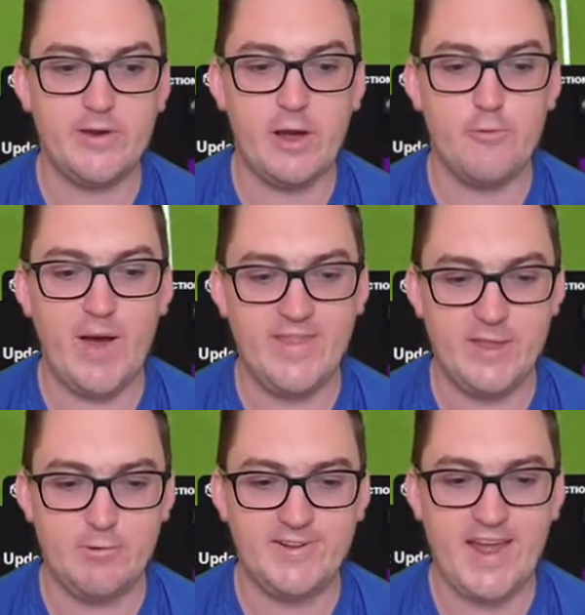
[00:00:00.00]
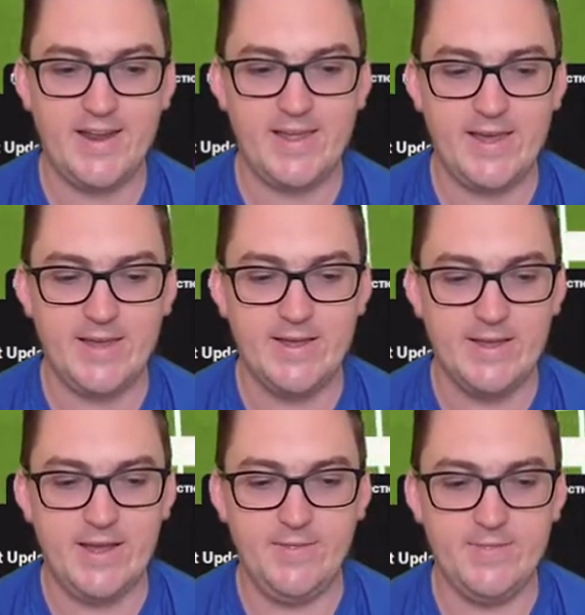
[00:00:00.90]
We go 1-0 down here
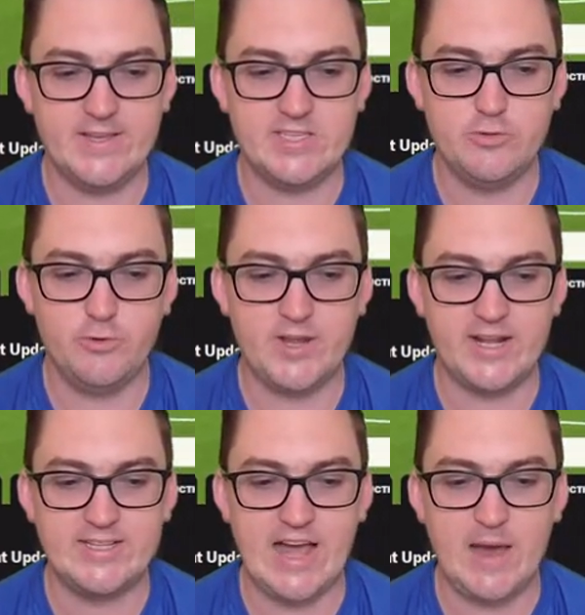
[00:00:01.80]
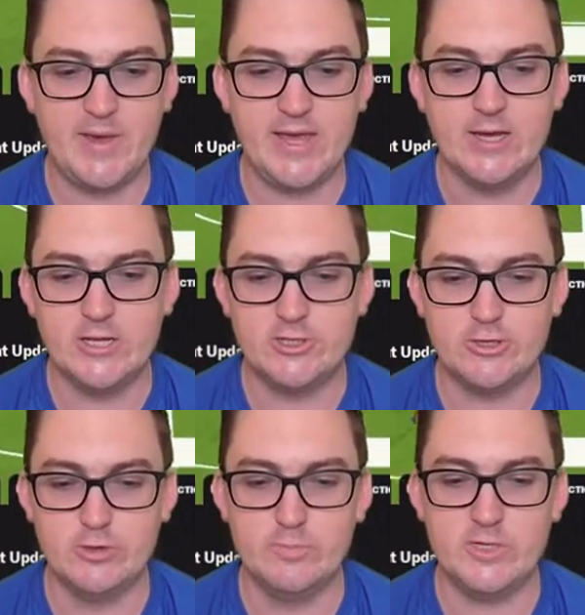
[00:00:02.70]
in this Nordic derby
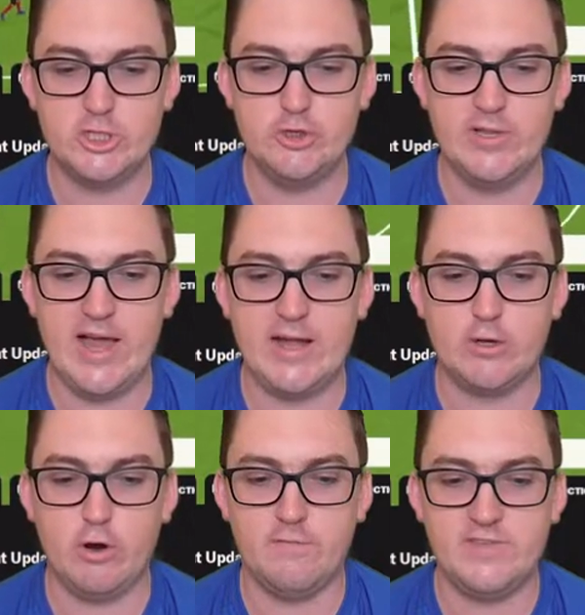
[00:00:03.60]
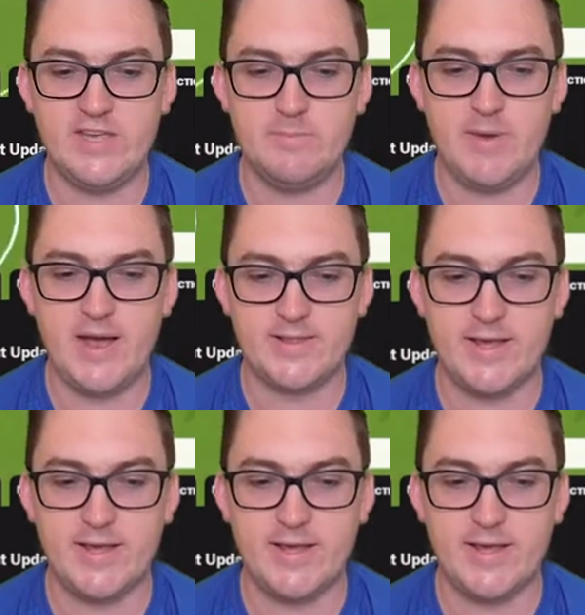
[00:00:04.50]
to Midtjylland of Denmark.